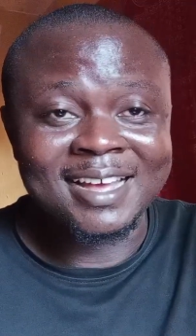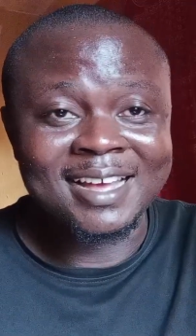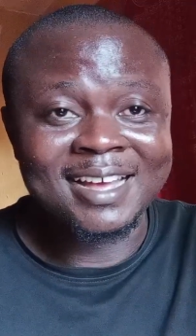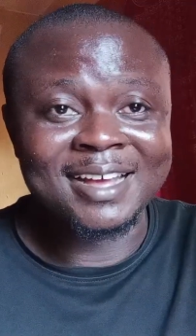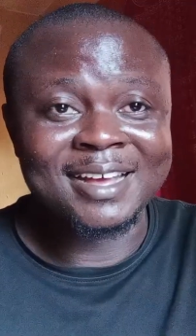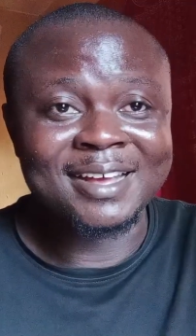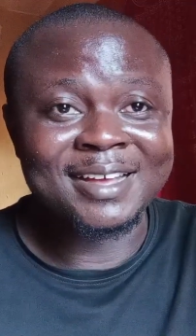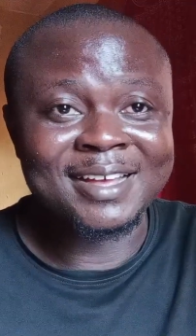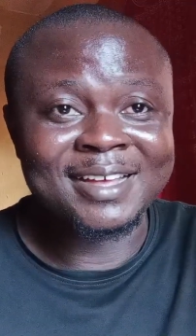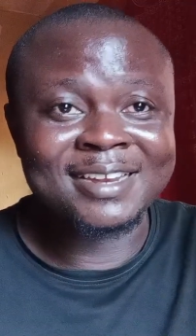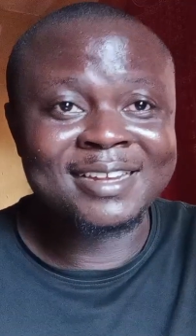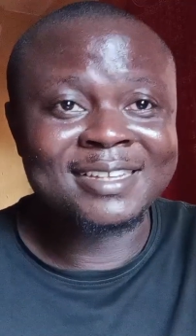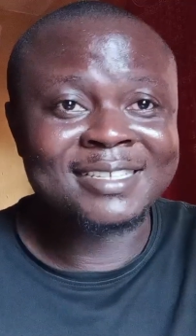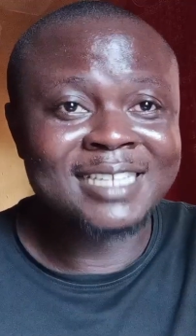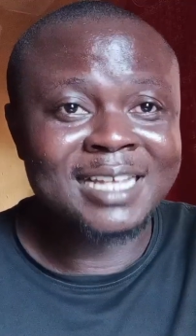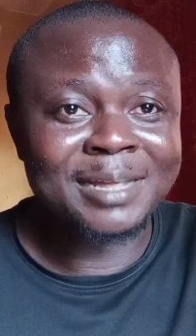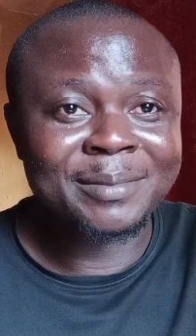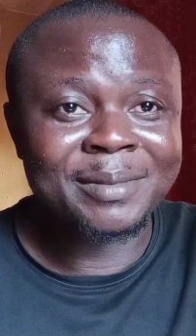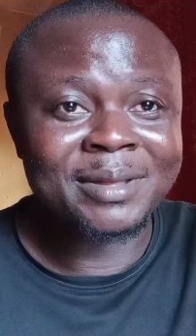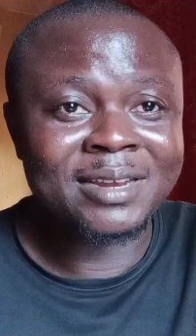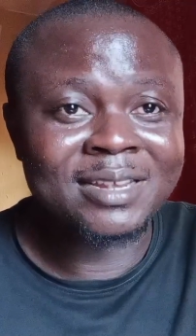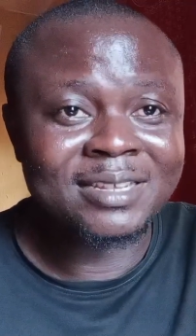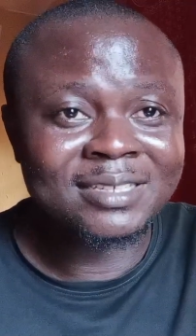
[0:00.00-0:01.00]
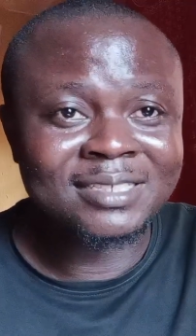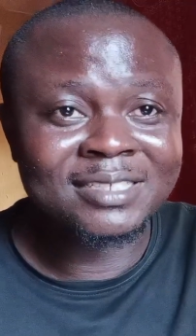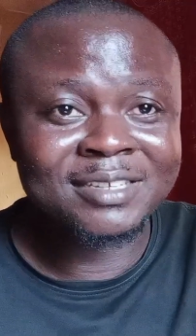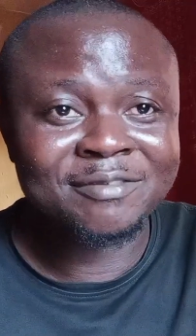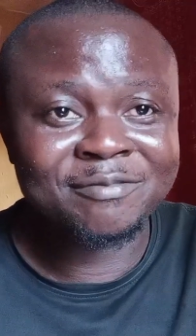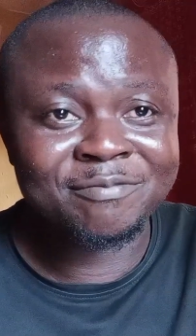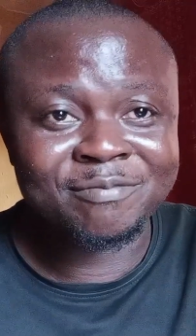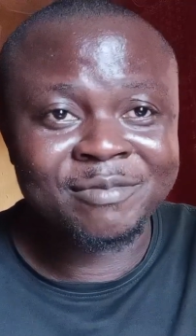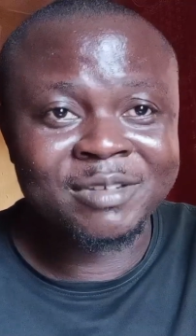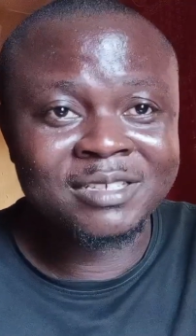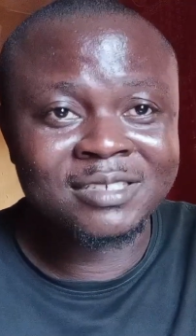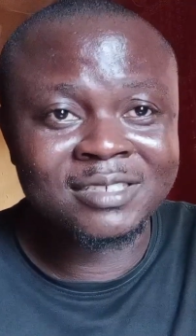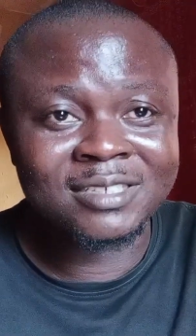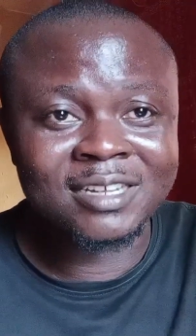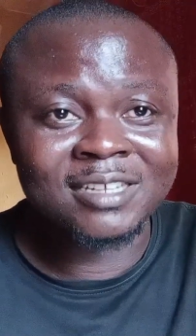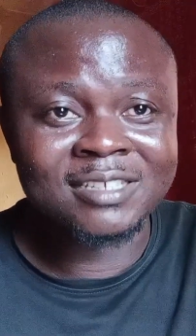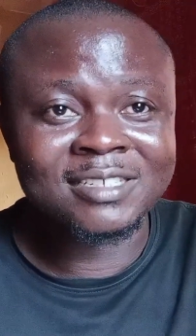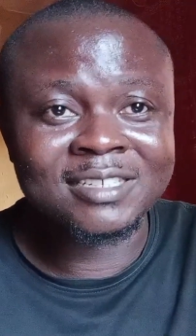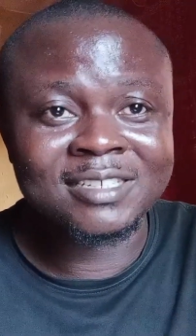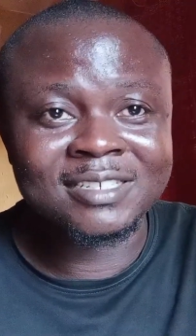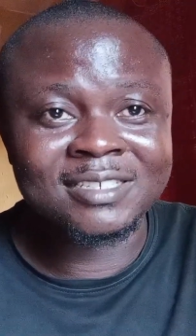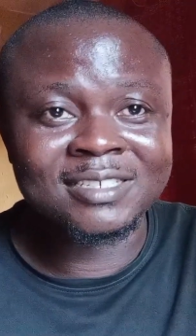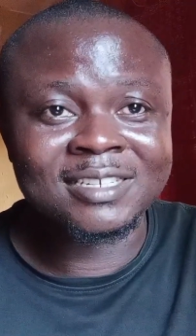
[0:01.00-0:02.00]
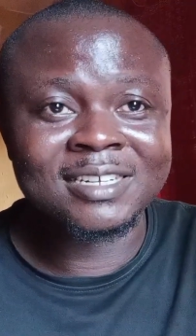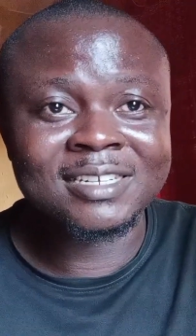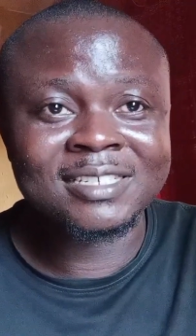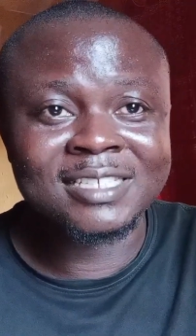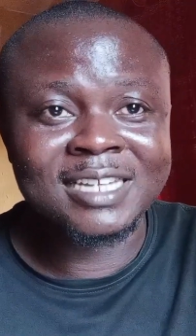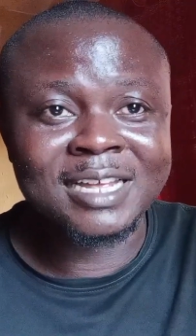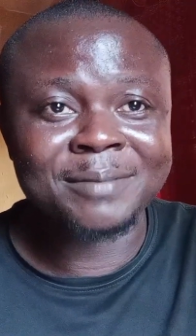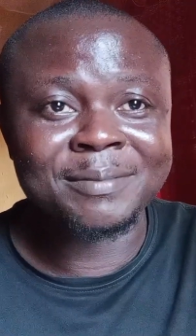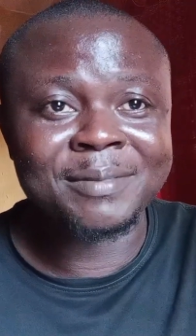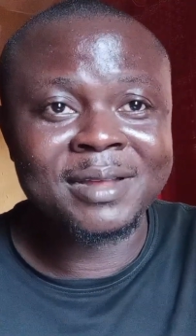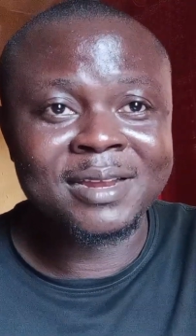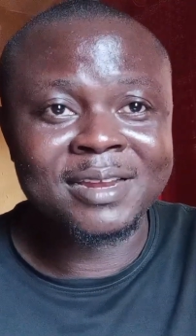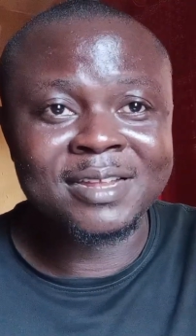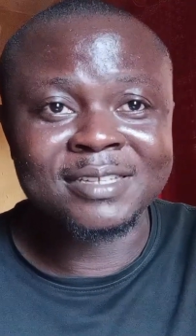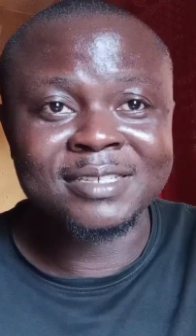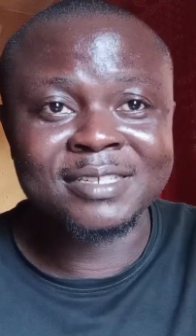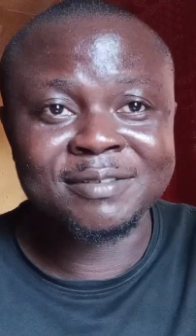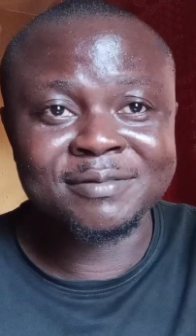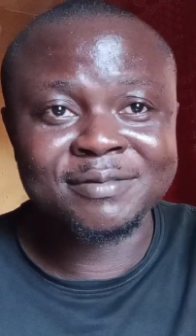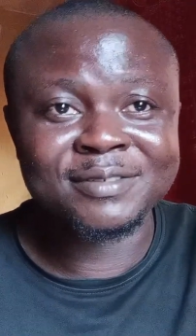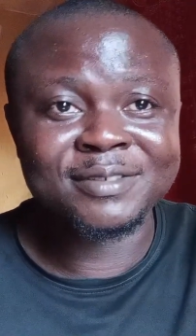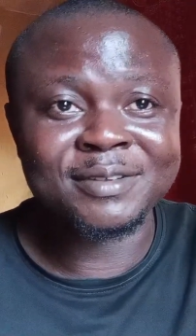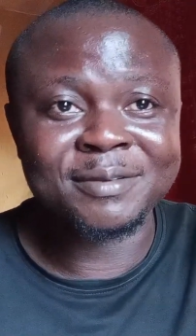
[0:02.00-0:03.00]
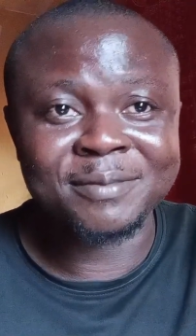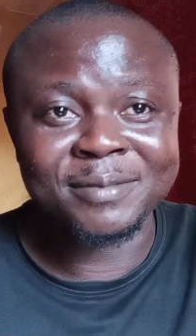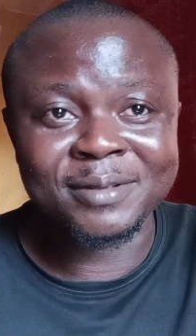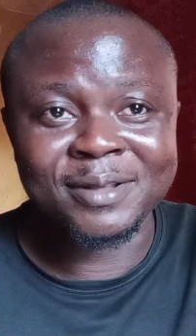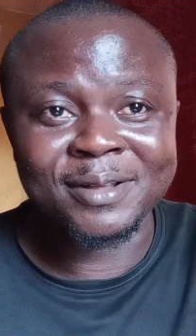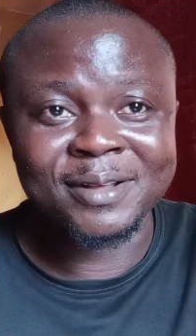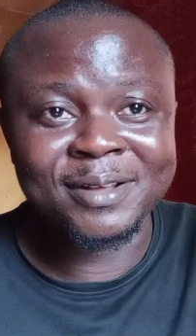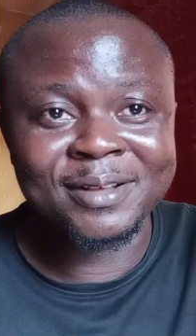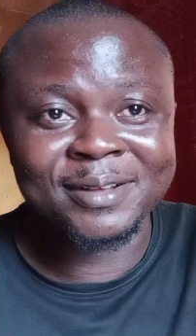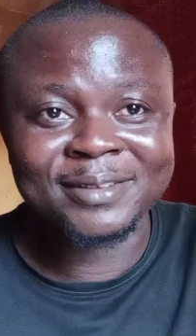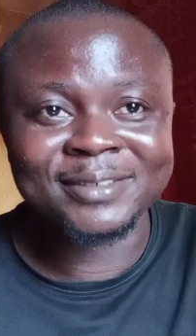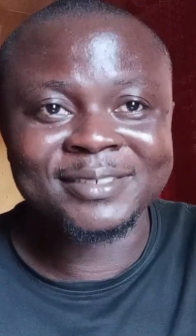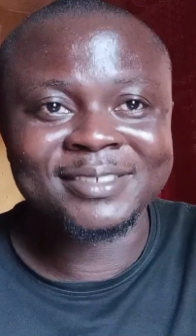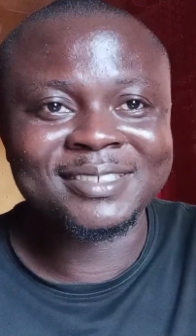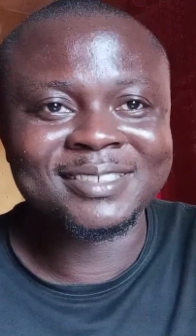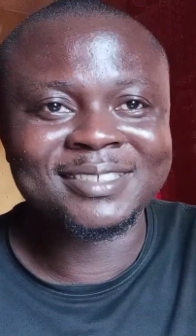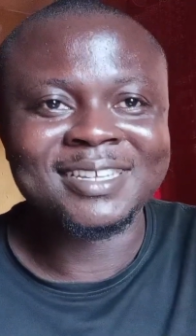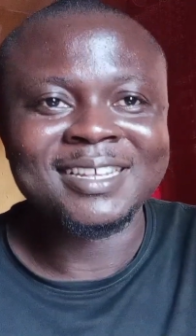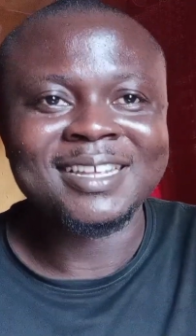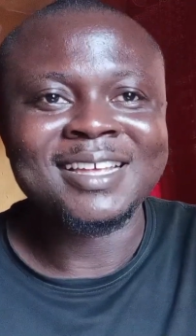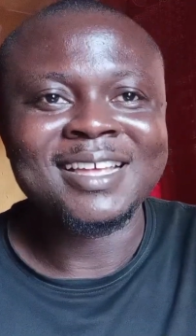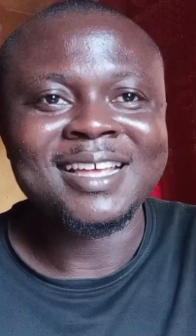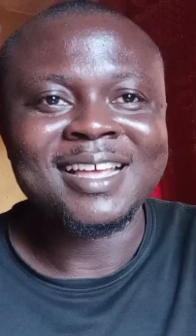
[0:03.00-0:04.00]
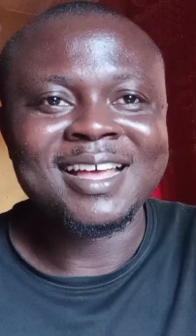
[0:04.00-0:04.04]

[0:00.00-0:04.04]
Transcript: Uh, anytime I receive messages, anytime I receive some calls,